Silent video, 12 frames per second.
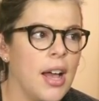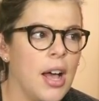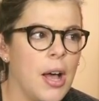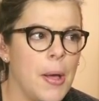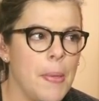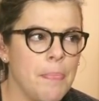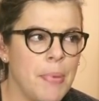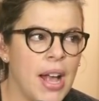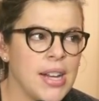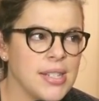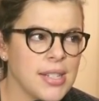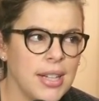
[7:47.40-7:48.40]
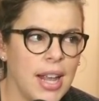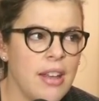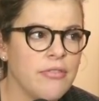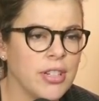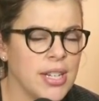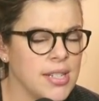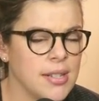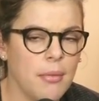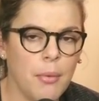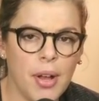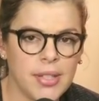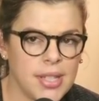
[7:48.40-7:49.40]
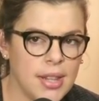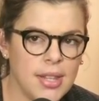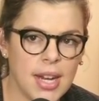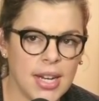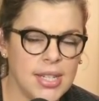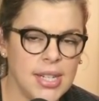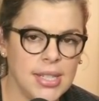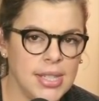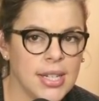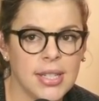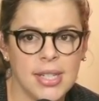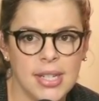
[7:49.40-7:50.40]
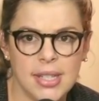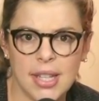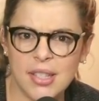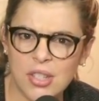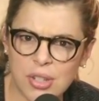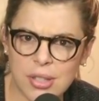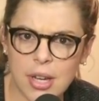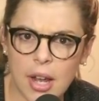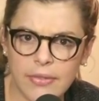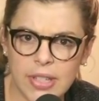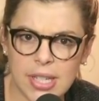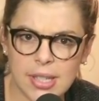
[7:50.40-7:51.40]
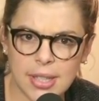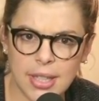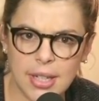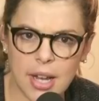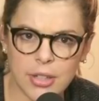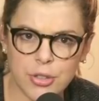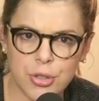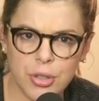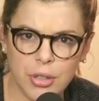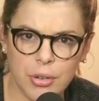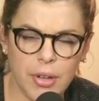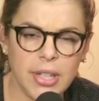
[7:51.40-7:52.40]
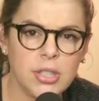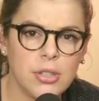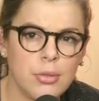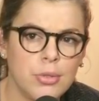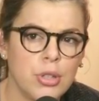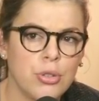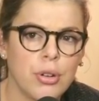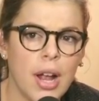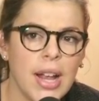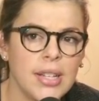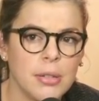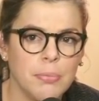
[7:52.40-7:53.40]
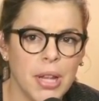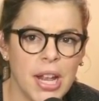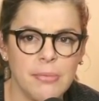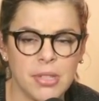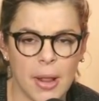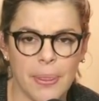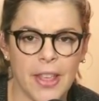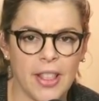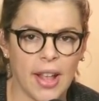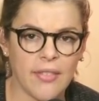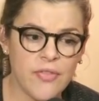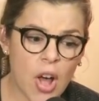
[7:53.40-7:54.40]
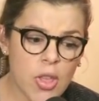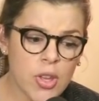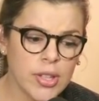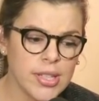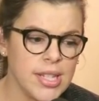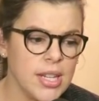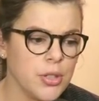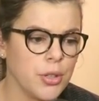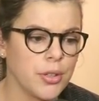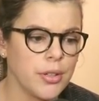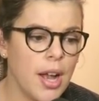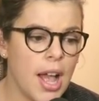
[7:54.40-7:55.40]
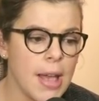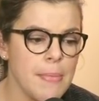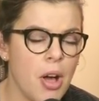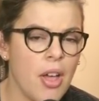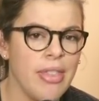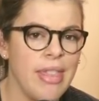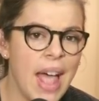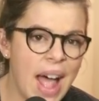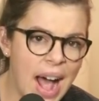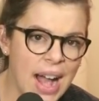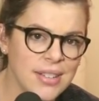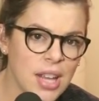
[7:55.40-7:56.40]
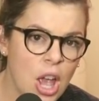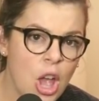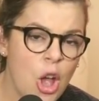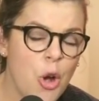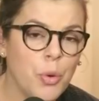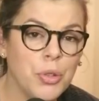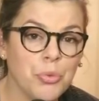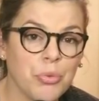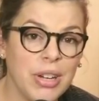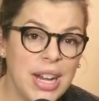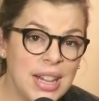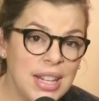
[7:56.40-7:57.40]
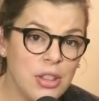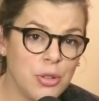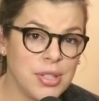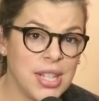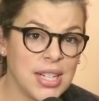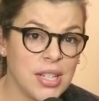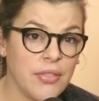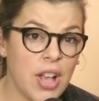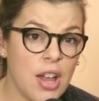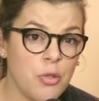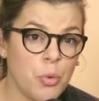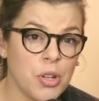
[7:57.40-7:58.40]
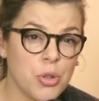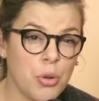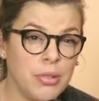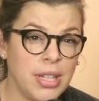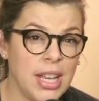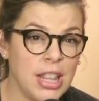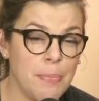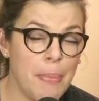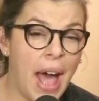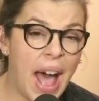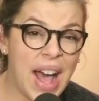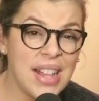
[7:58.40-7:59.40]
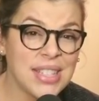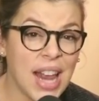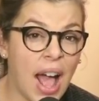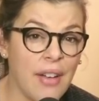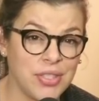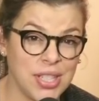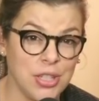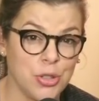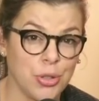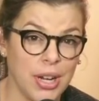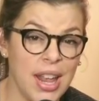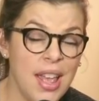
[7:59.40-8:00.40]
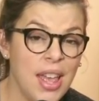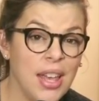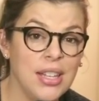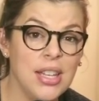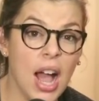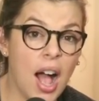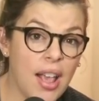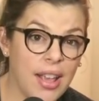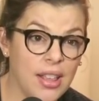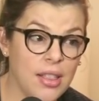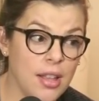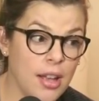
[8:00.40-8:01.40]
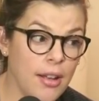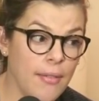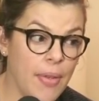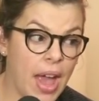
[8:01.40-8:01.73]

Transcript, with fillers: by slavery as it was in the 1960s. That's just obviously not true. And so to try to blame something like fatherlessness or crime on that, when really those things have gotten worse only in the past half century, not in the